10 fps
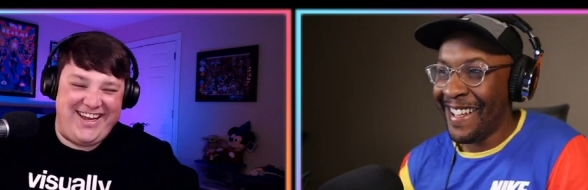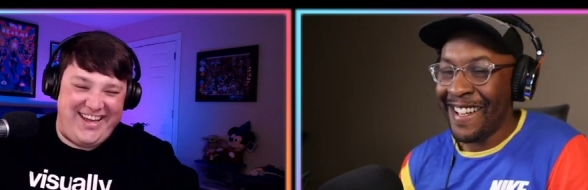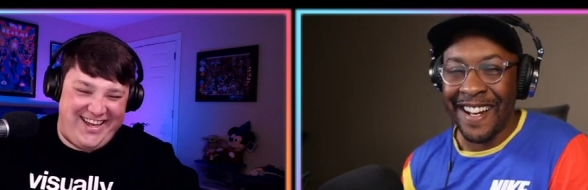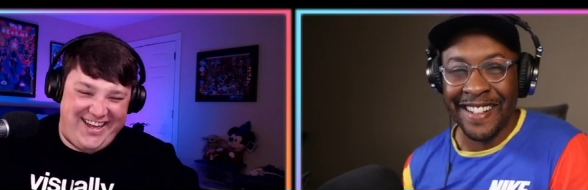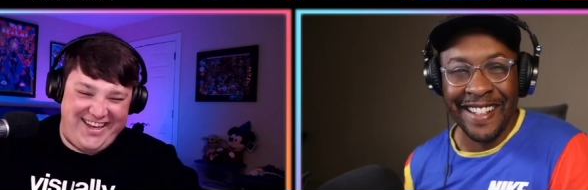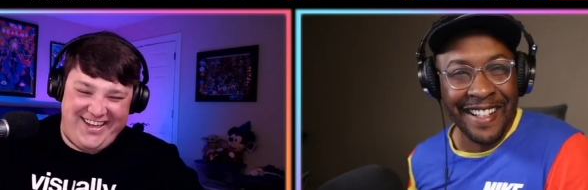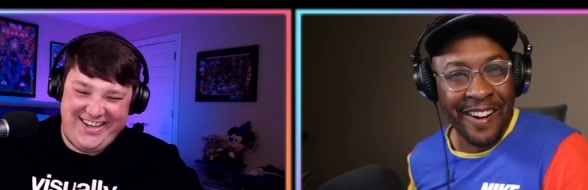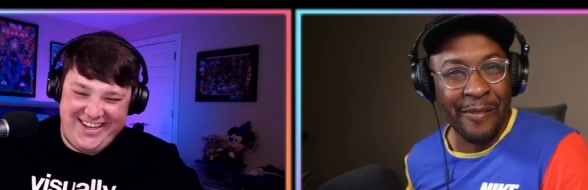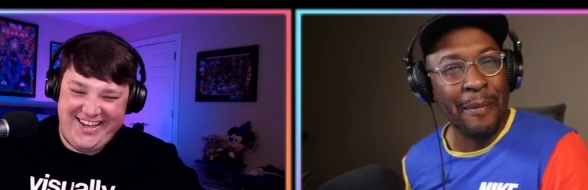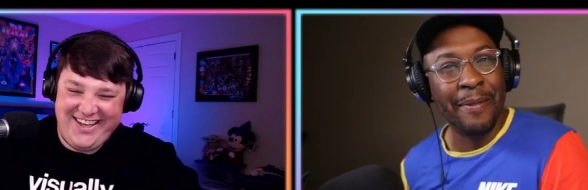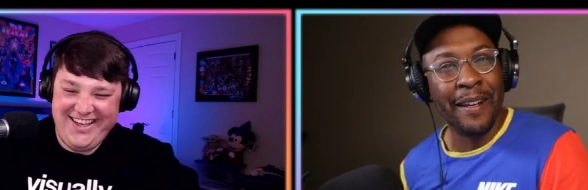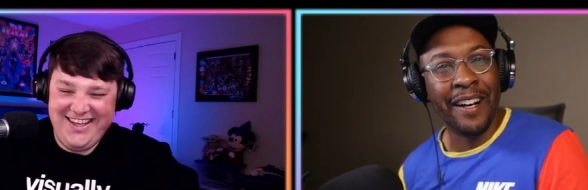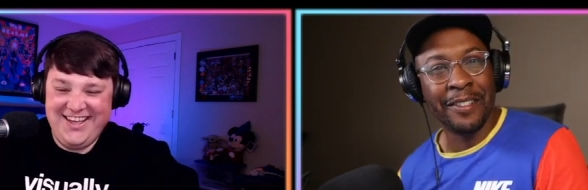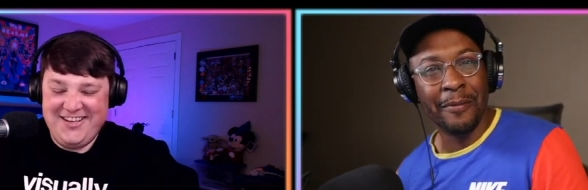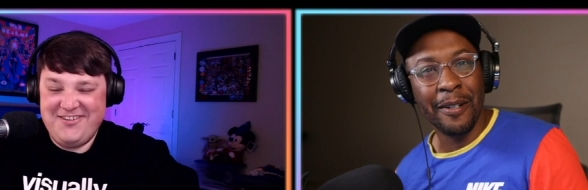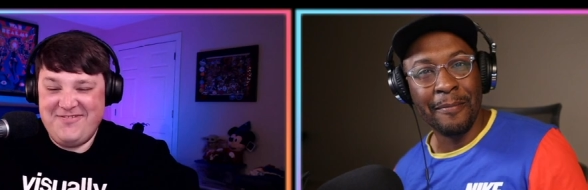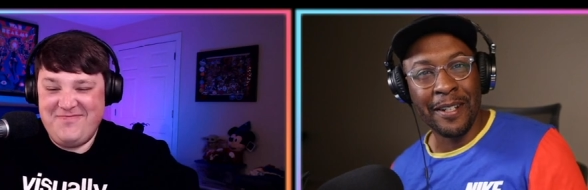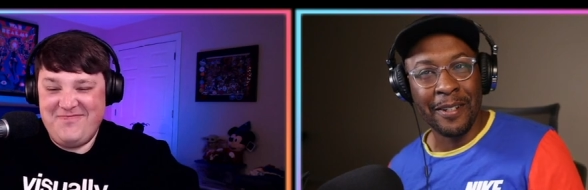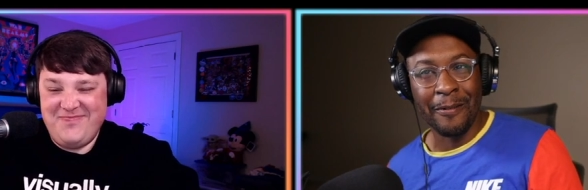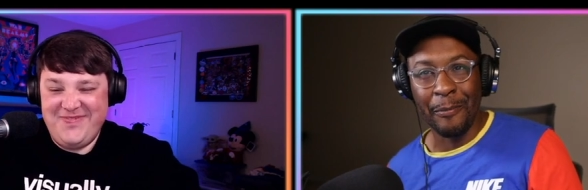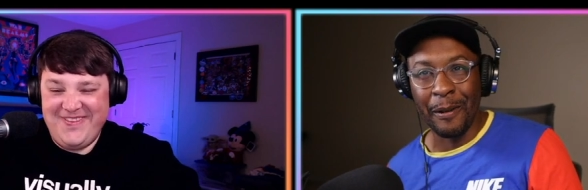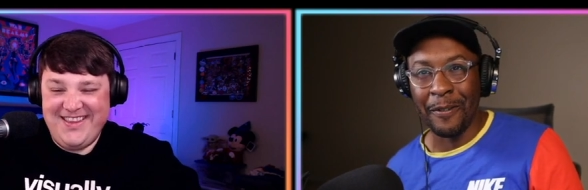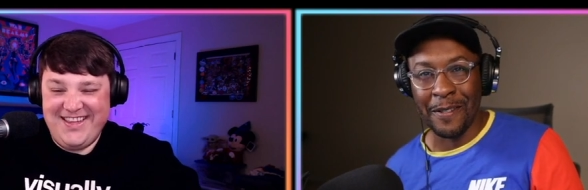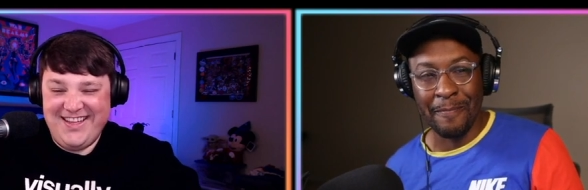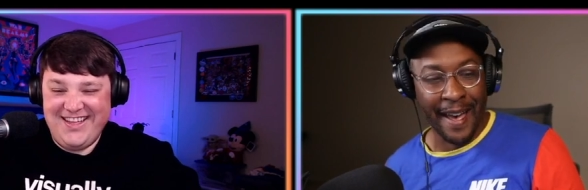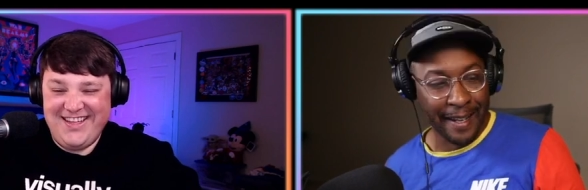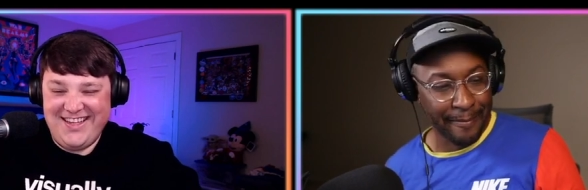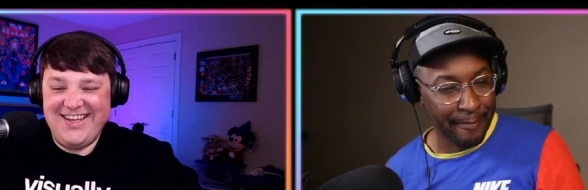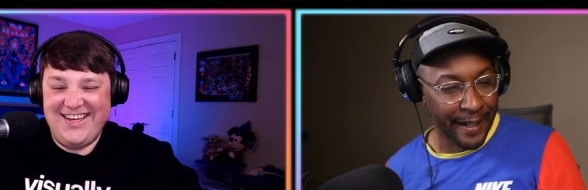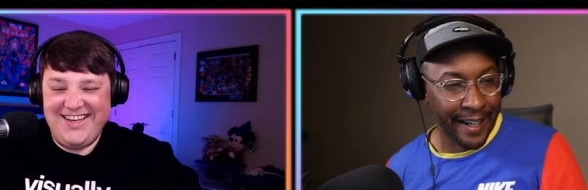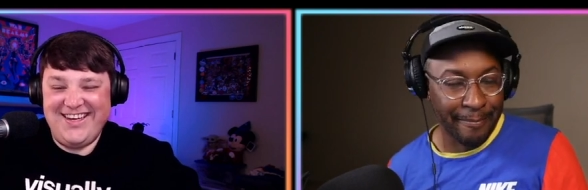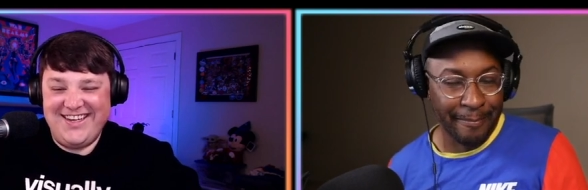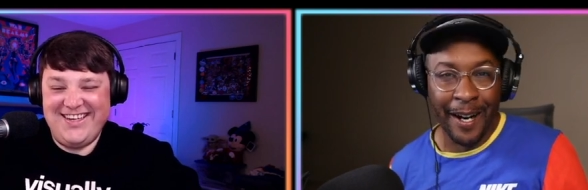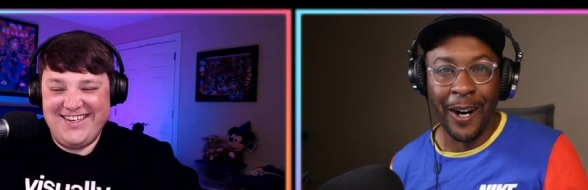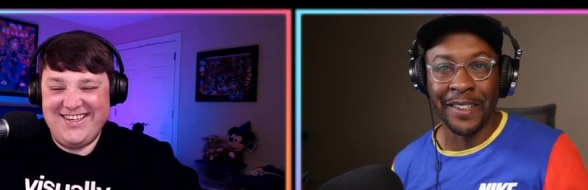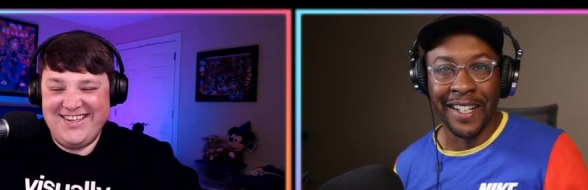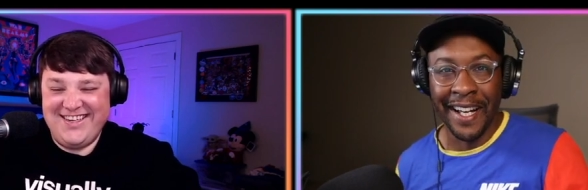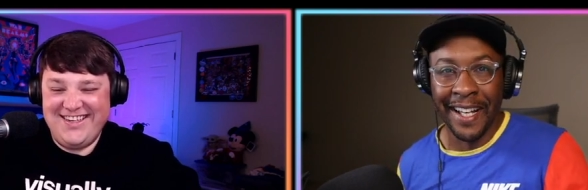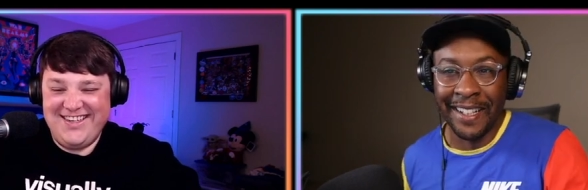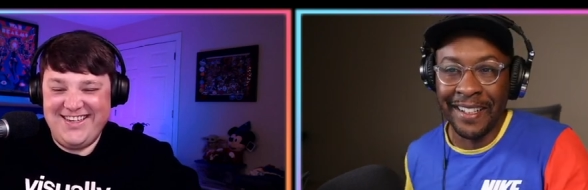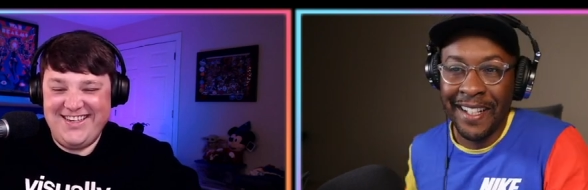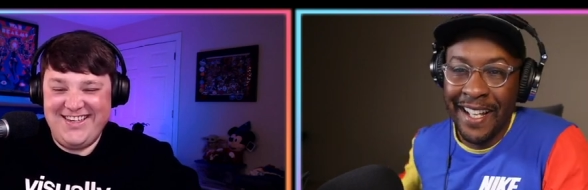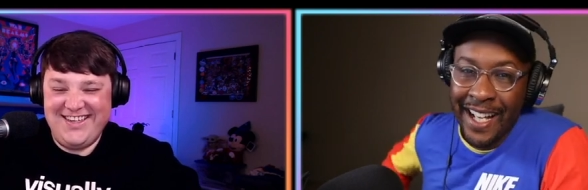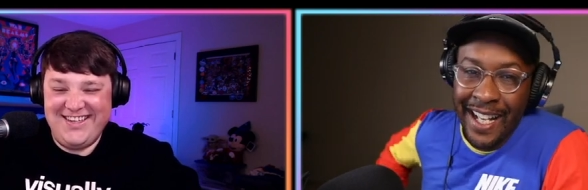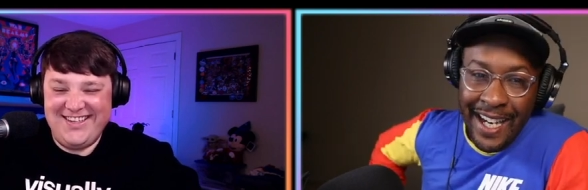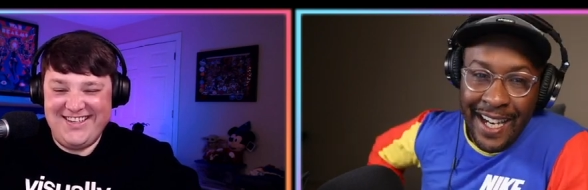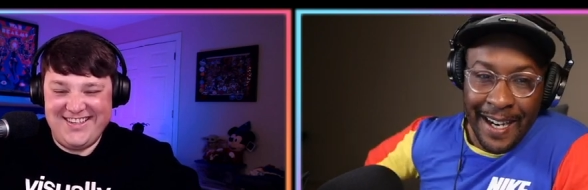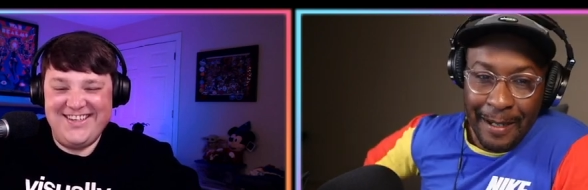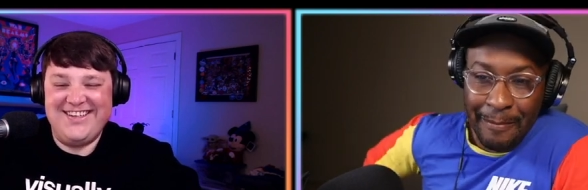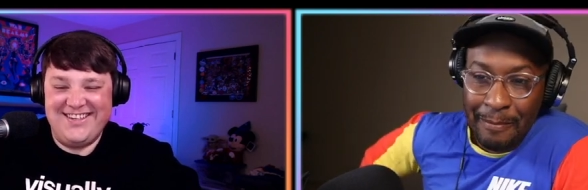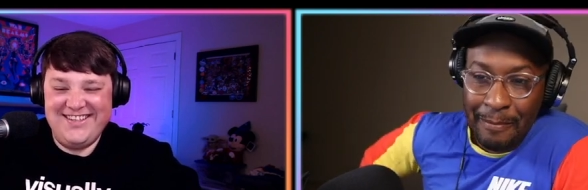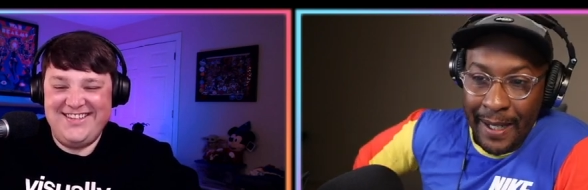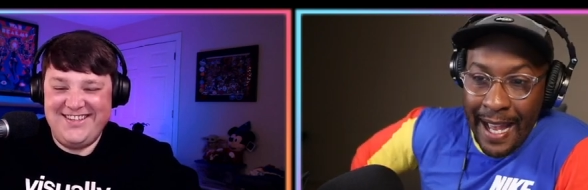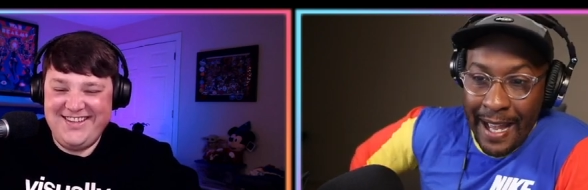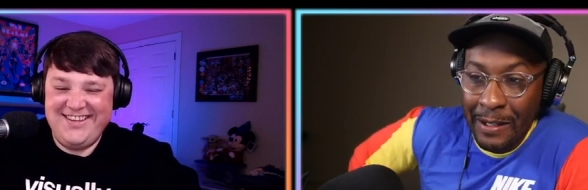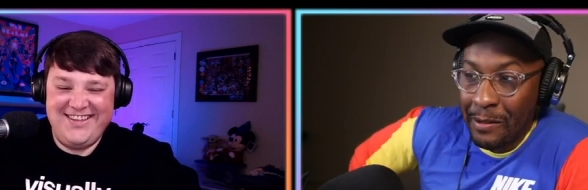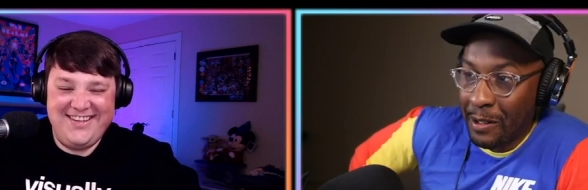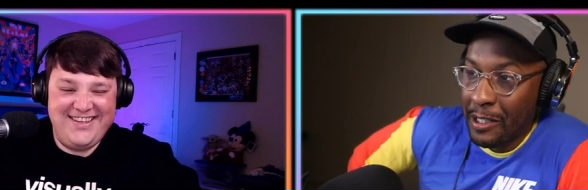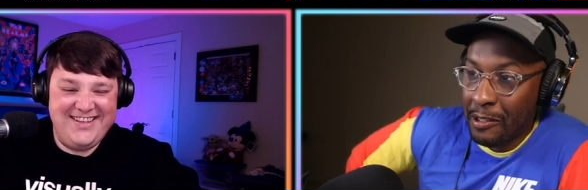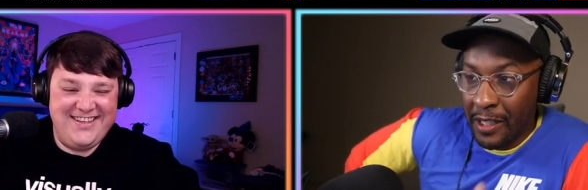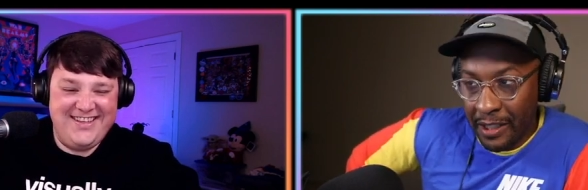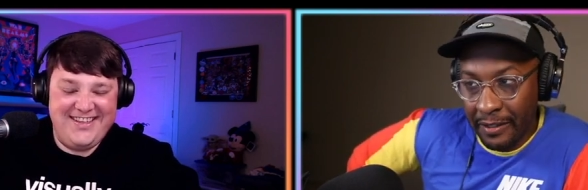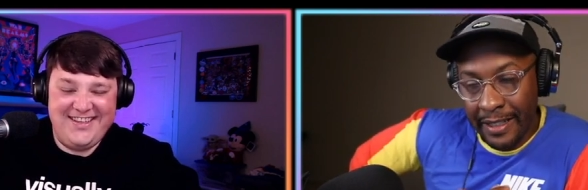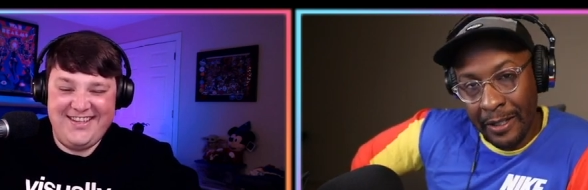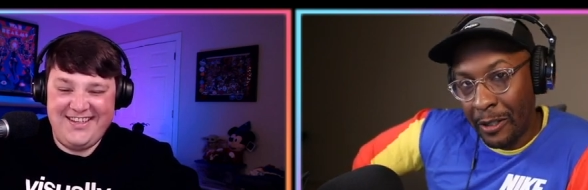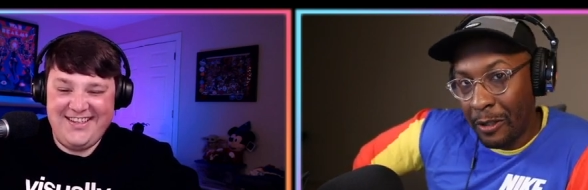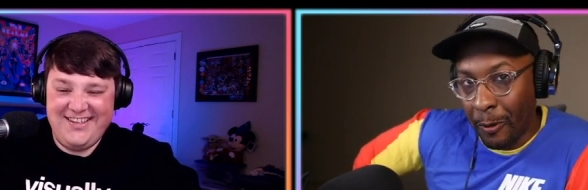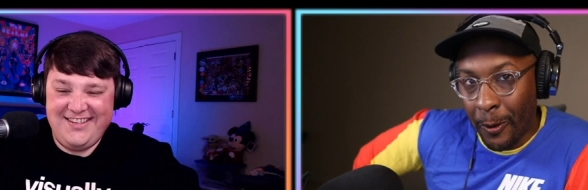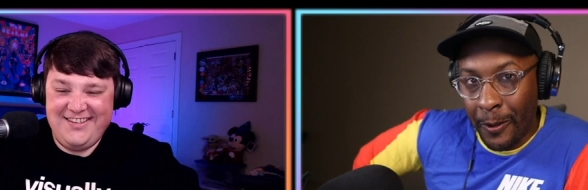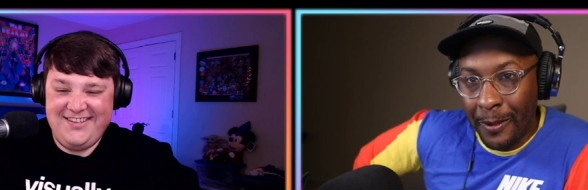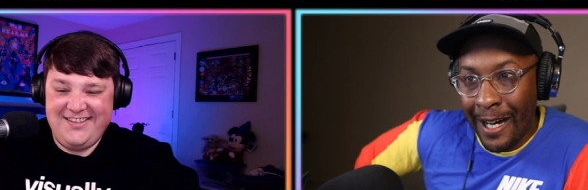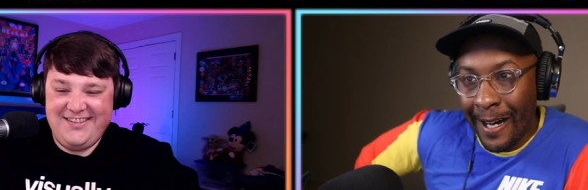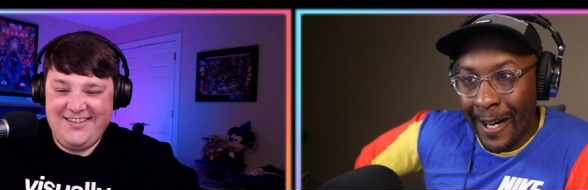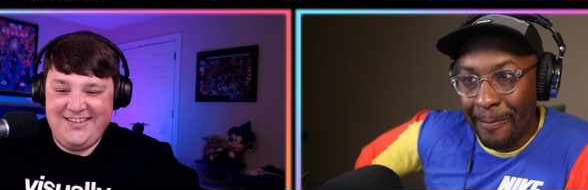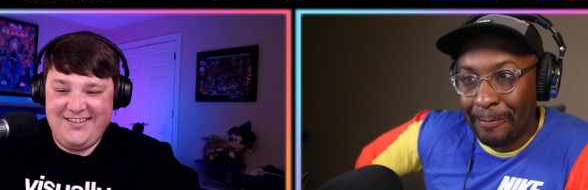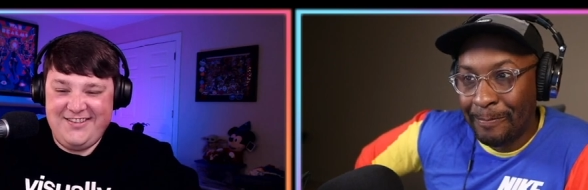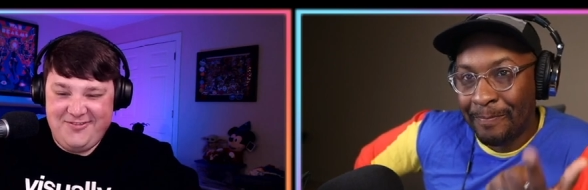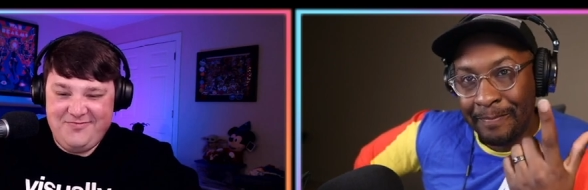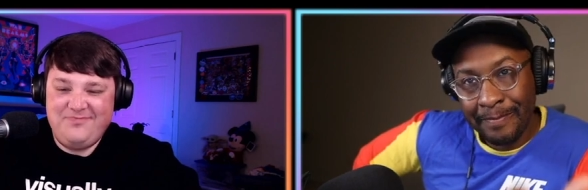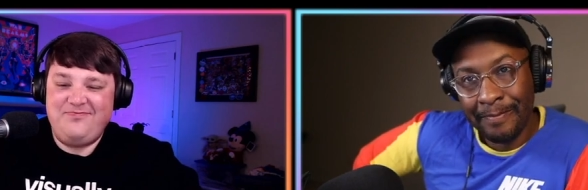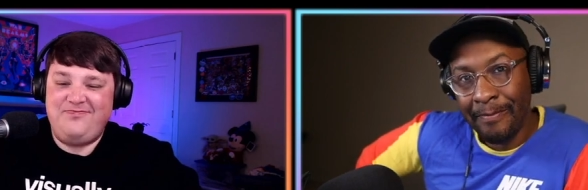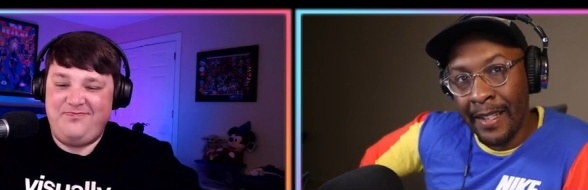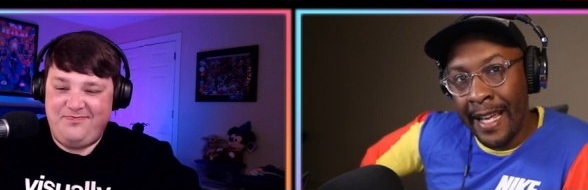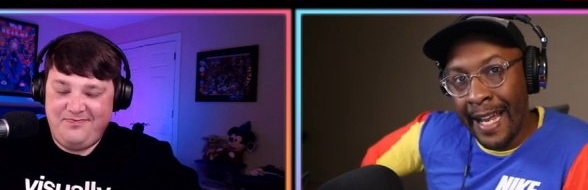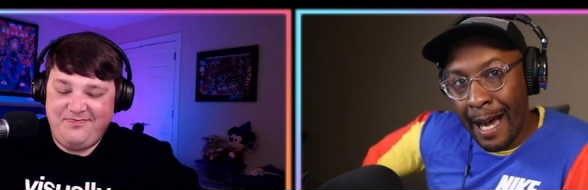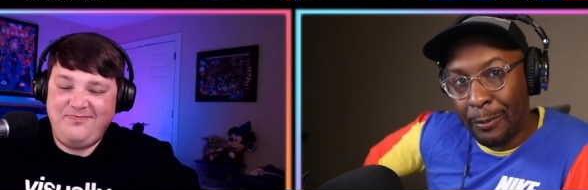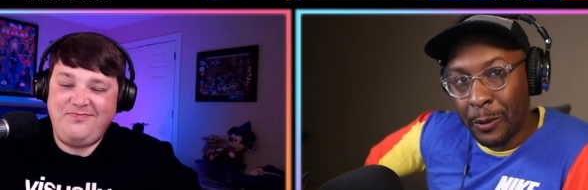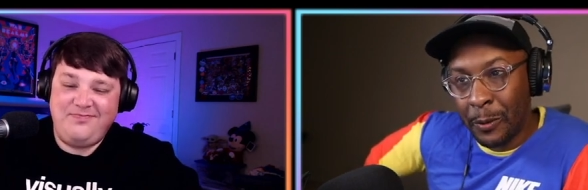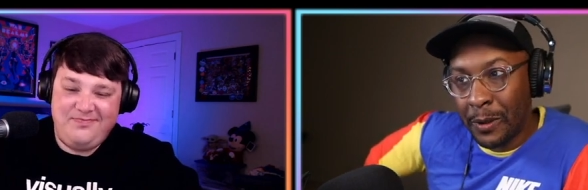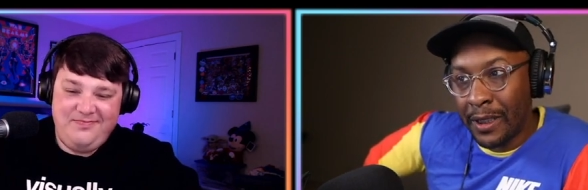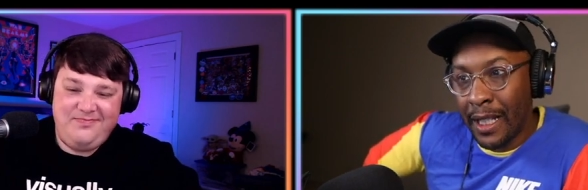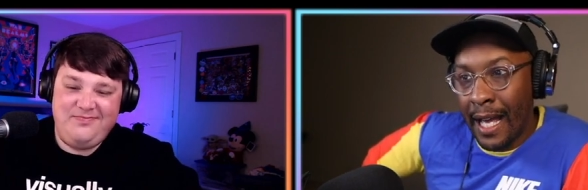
Speaker 1: I think, or maybe October. I'm not sure when we first met um, online. Um, but yeah, you, you just recently took a new role um, at Applitools.